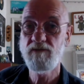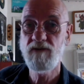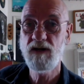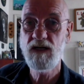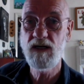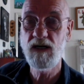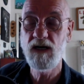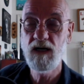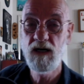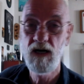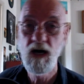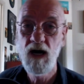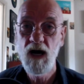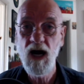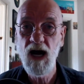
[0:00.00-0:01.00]
over here?
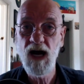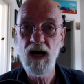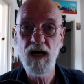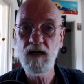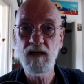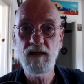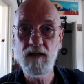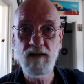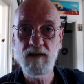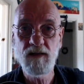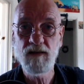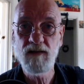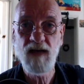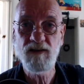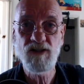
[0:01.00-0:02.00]
Yeah. And
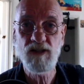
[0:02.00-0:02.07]
they've